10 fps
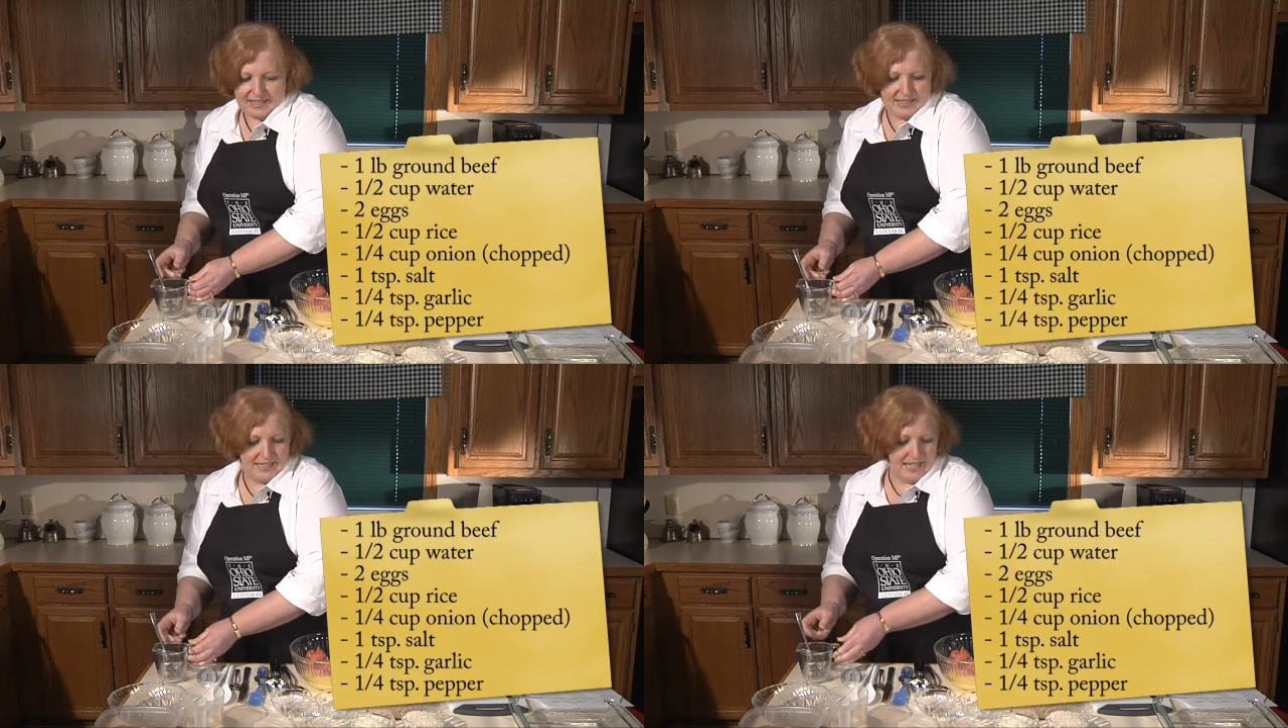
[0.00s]

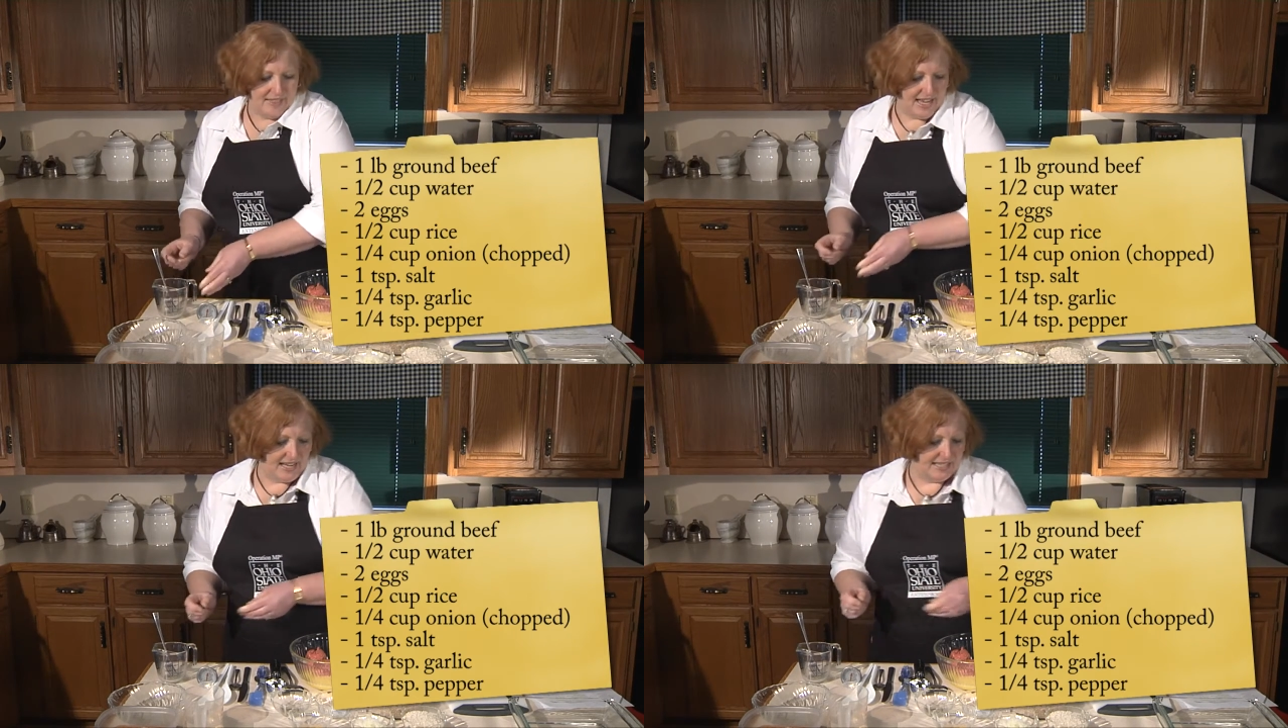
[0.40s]
And
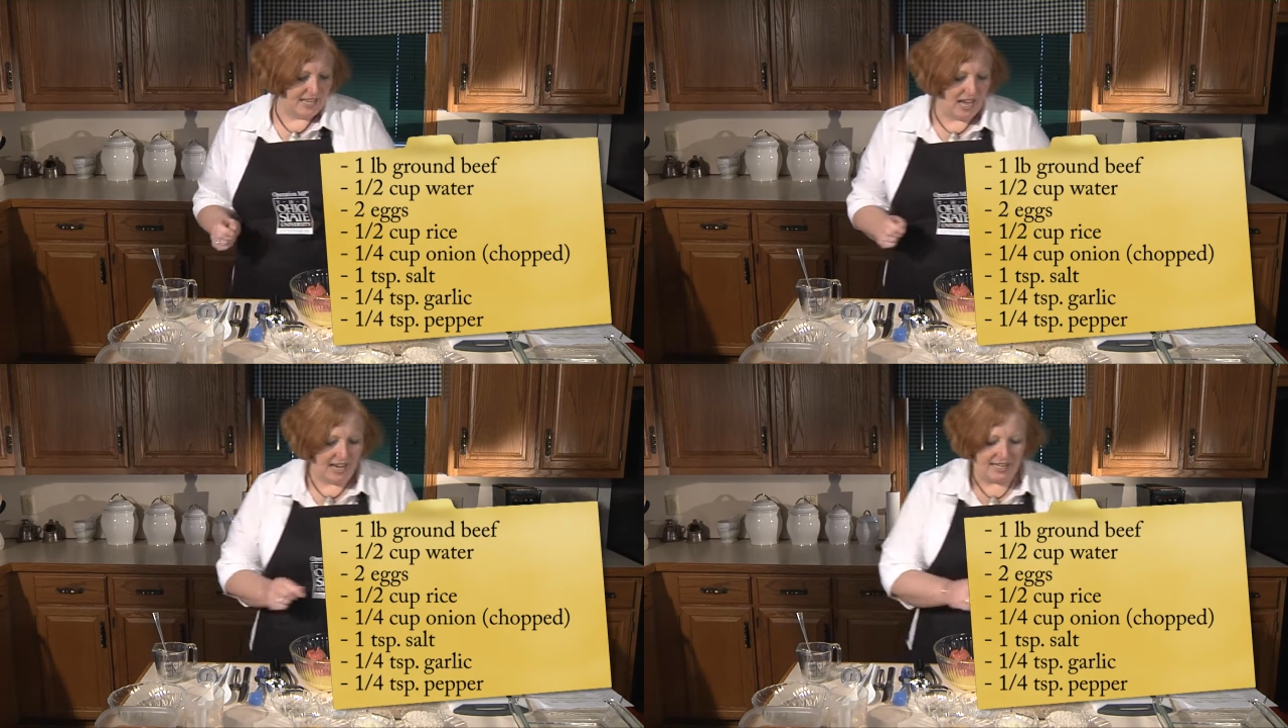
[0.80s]
set that
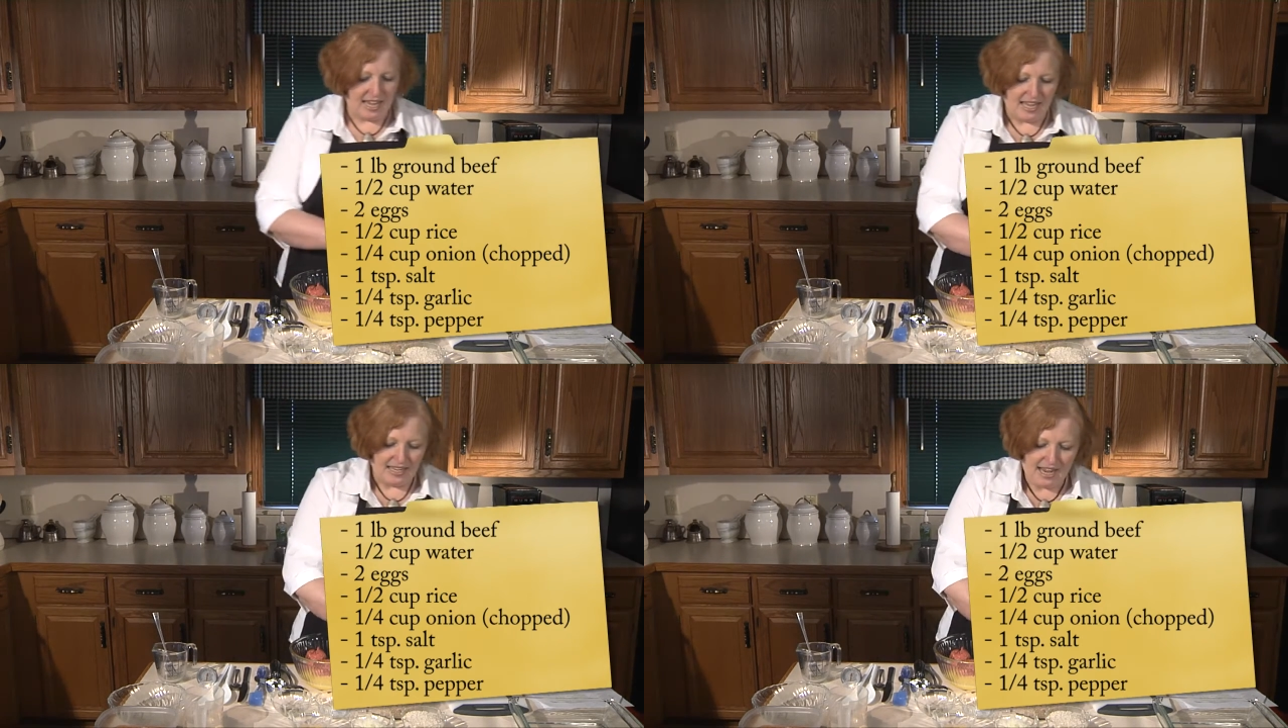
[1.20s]
aside.
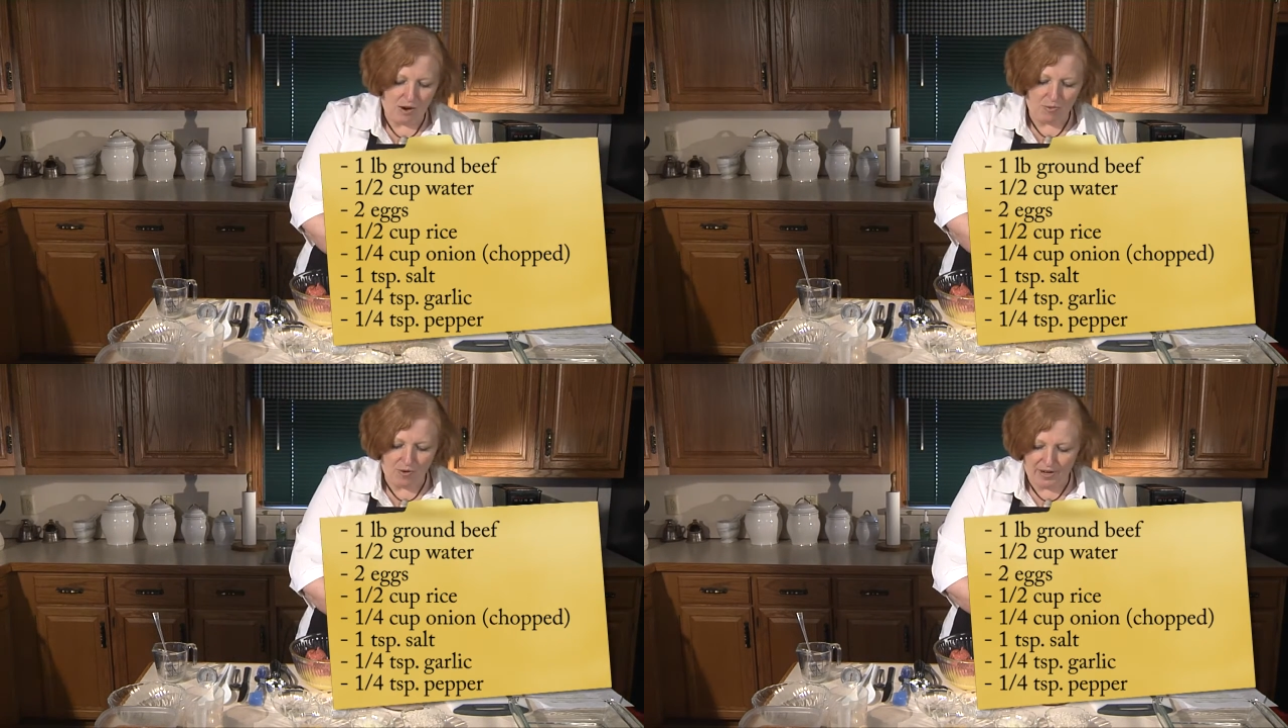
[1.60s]
Now
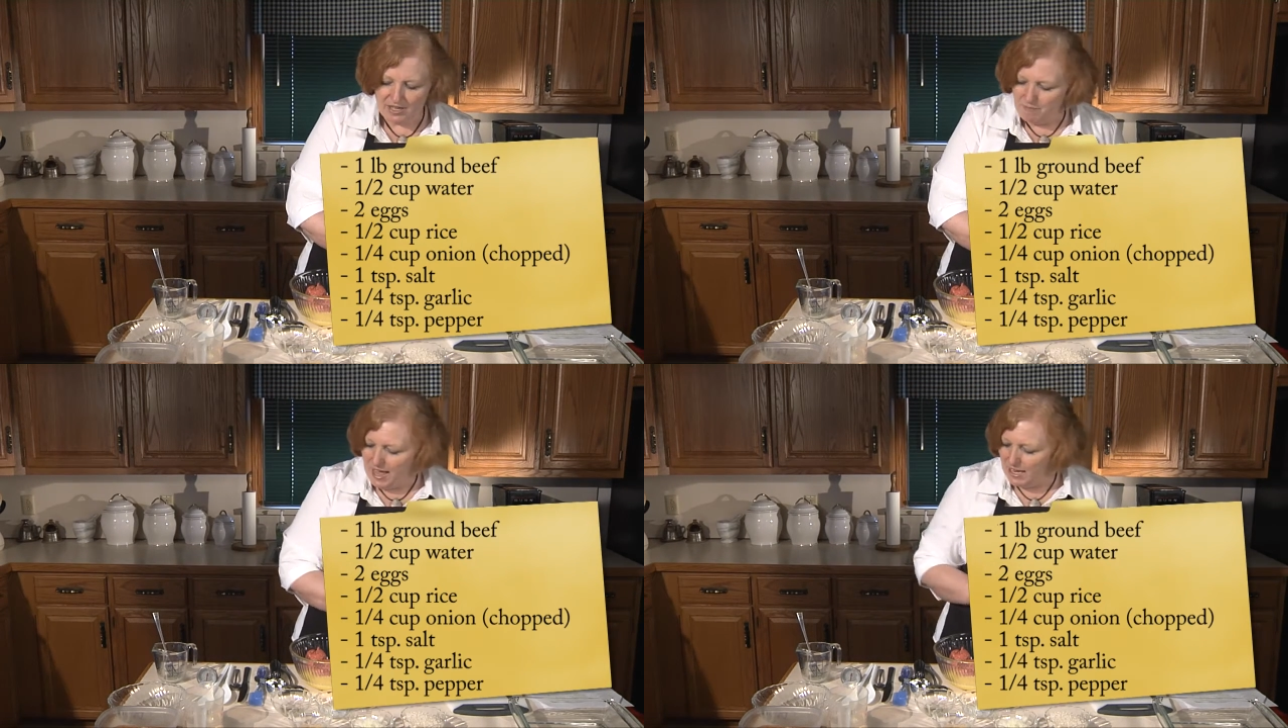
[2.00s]
we're going to
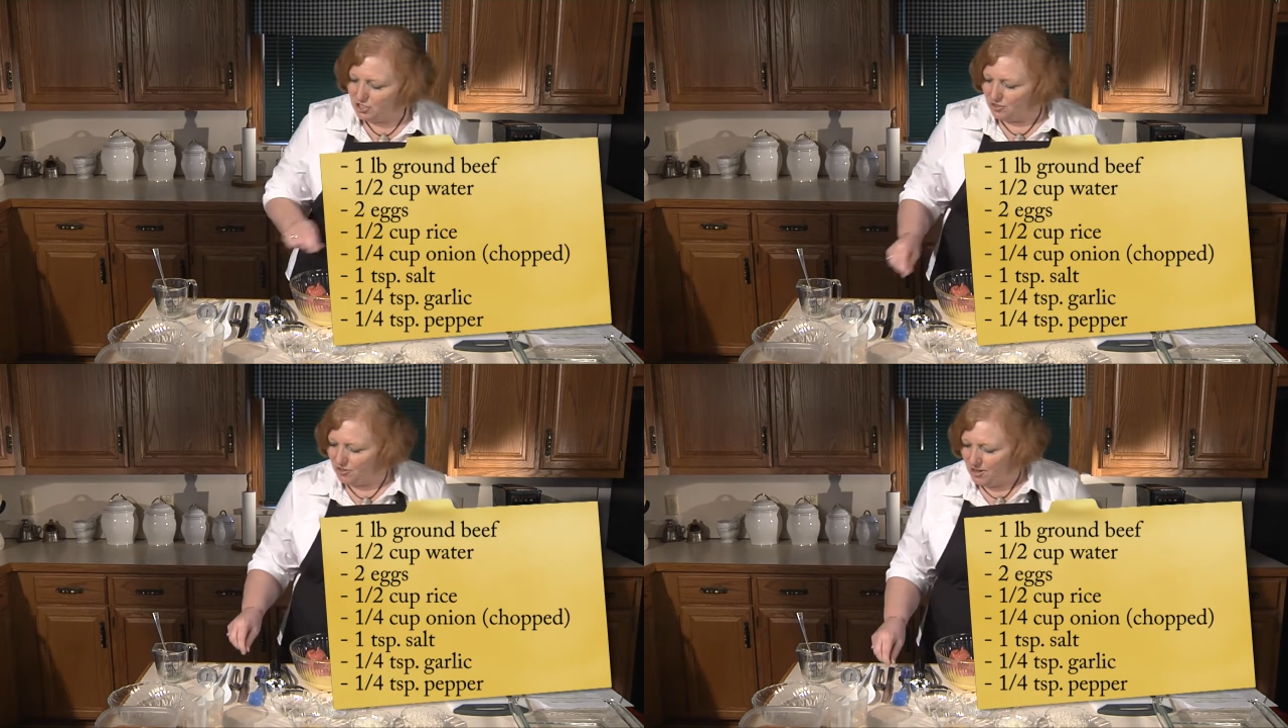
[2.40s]

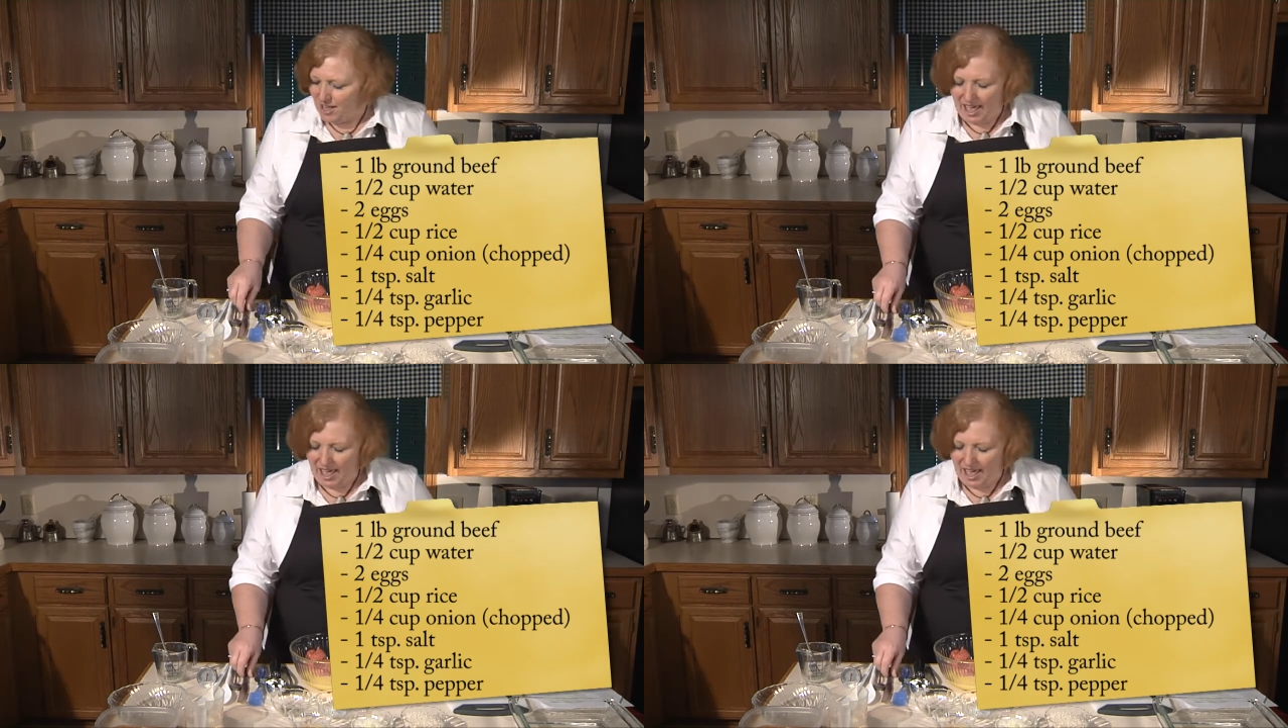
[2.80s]
measure